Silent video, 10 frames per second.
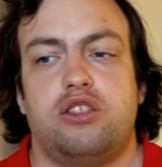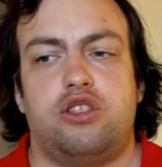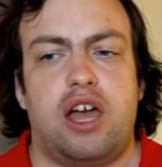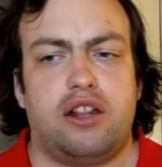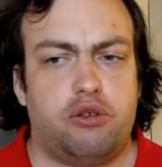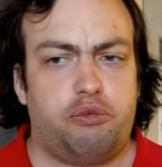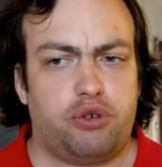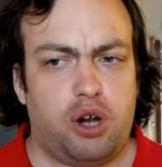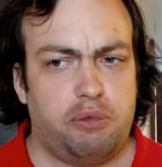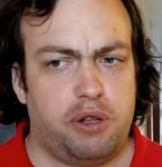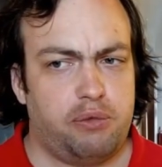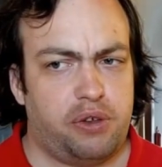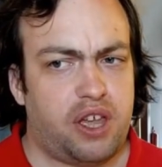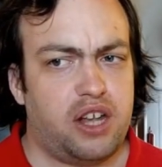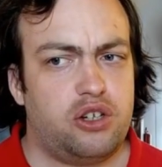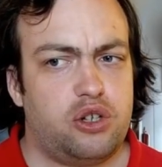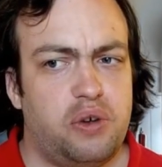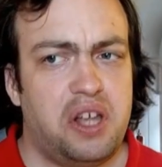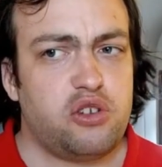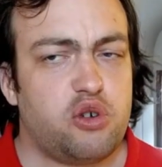And the problem with
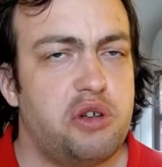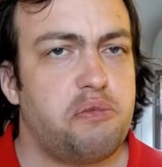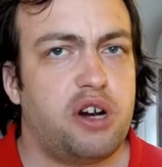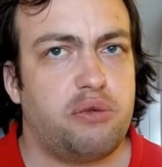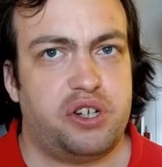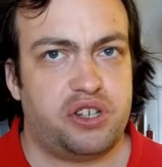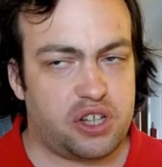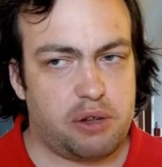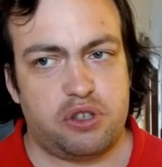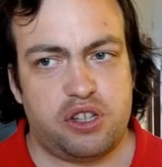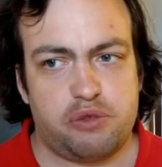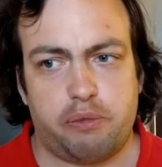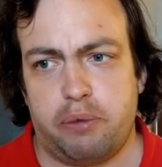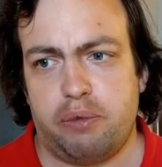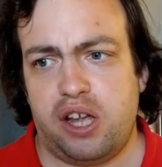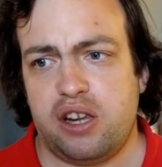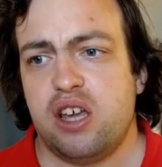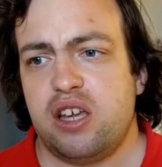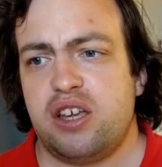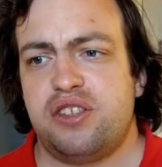end-to-end OMR, which skips this pipeline,
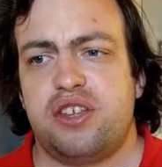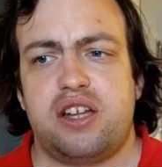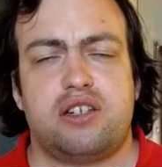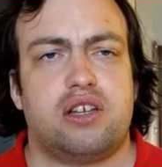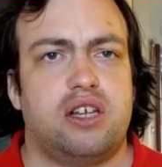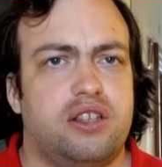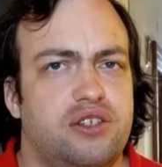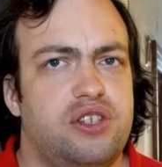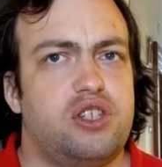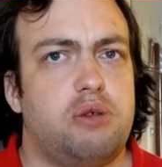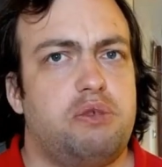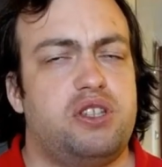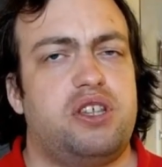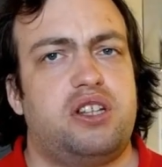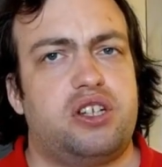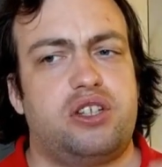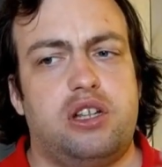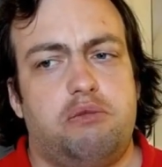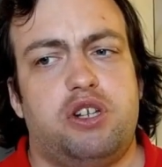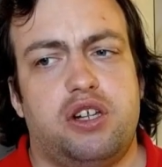is that the system is then just
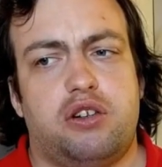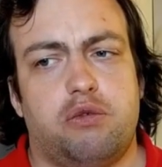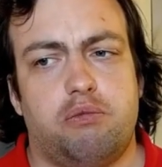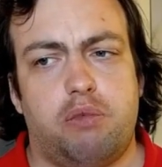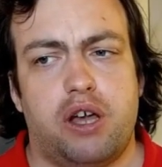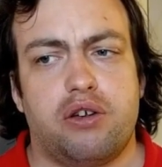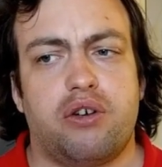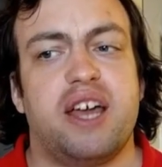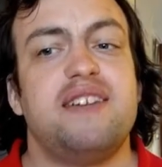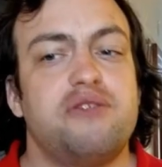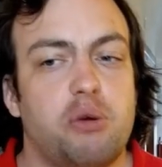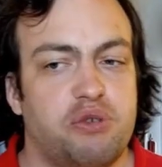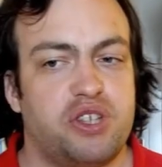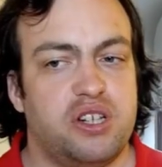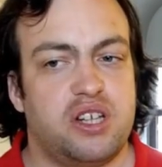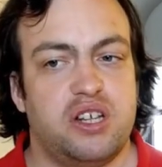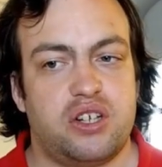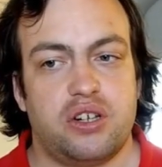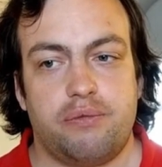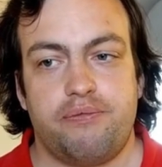limited by your end
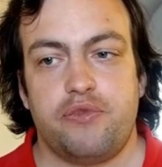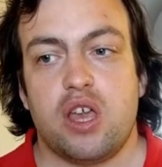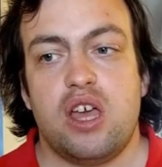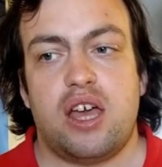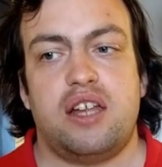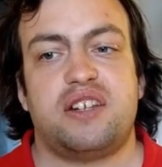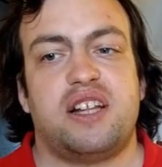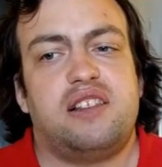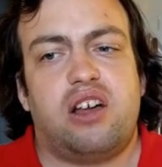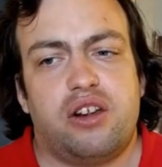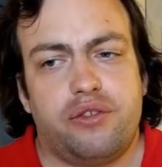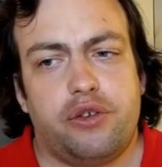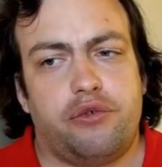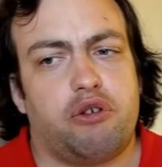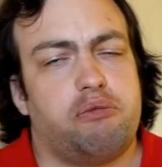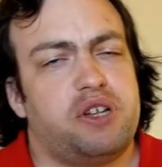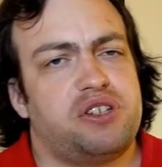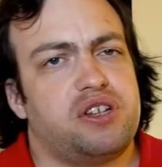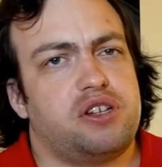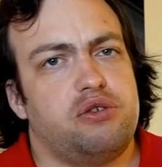representation. And a lot of the formats
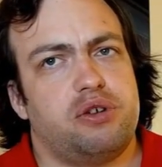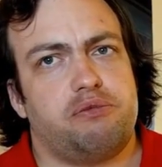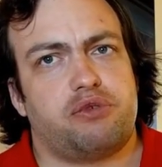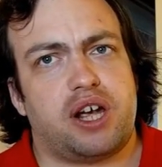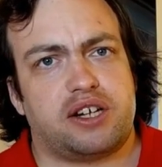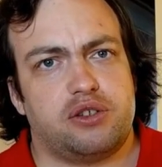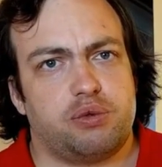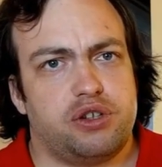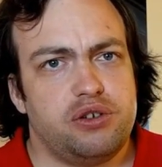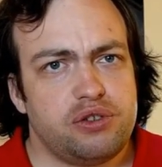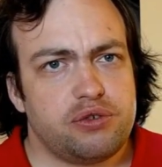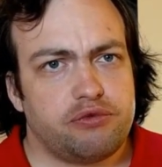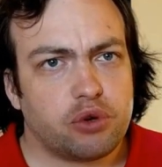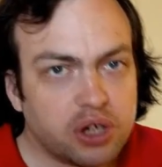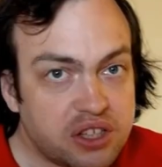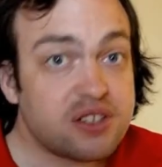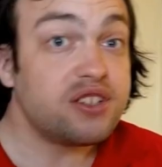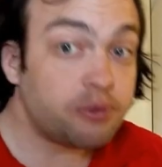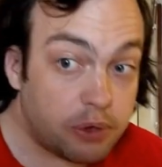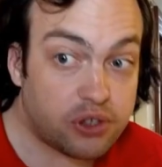that you in practice would use, for
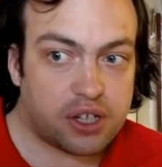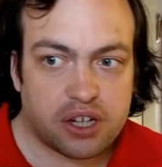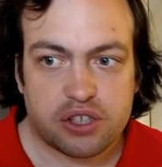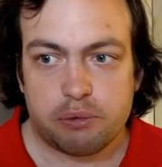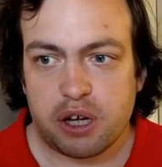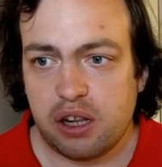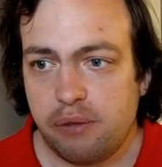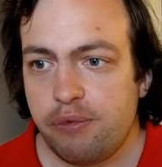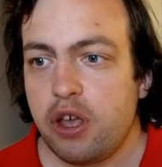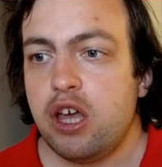instance MusicXML,